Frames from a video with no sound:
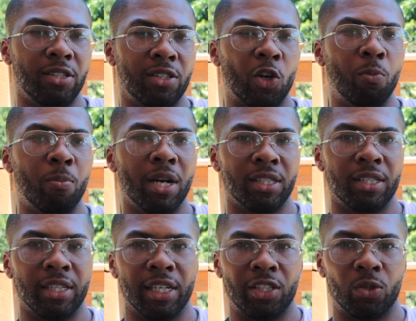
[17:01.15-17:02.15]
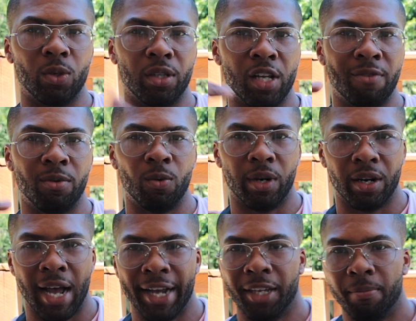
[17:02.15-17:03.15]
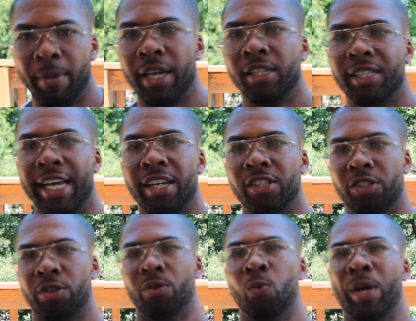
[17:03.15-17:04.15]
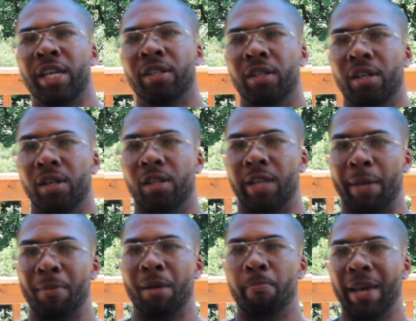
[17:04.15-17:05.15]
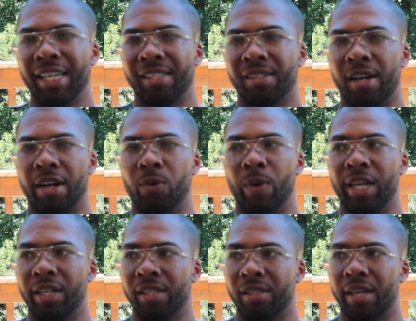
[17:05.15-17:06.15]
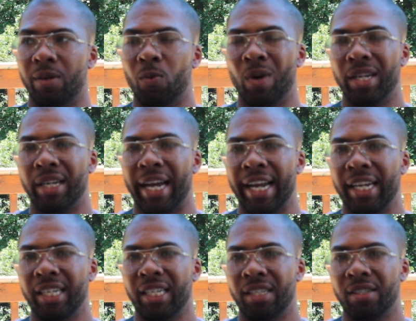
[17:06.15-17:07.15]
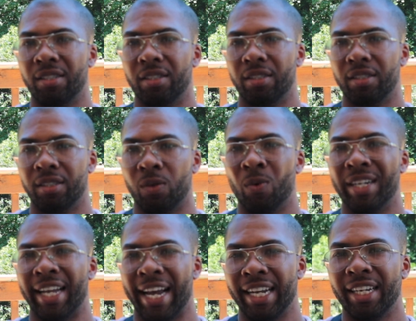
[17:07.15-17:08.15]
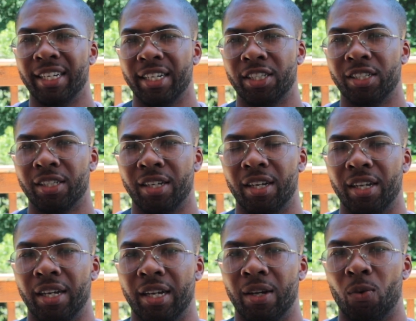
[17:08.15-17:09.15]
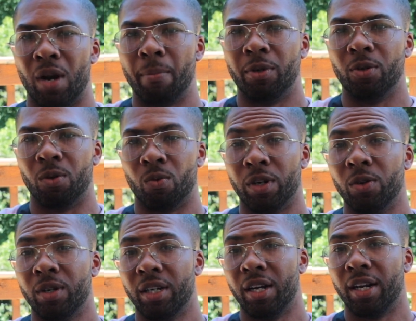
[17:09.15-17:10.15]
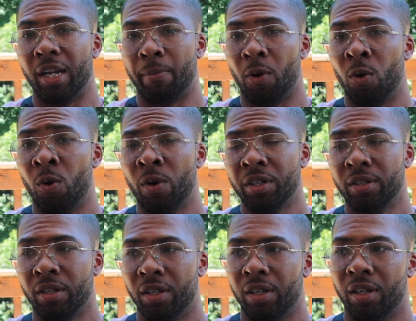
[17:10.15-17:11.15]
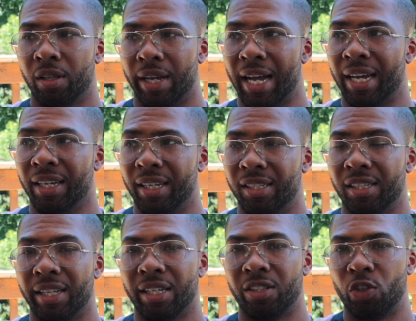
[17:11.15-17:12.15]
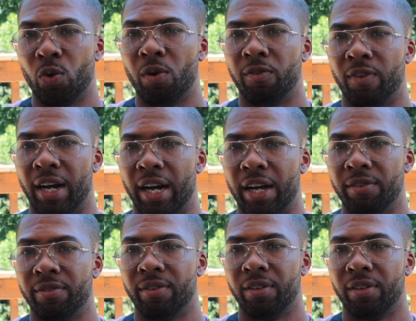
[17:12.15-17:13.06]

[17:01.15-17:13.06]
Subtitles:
so much to get to a level where I can maintain a certain weight. Like my baseline weight is like 190-ish. When I'm doing real good and I'm on, like I can get to like 205,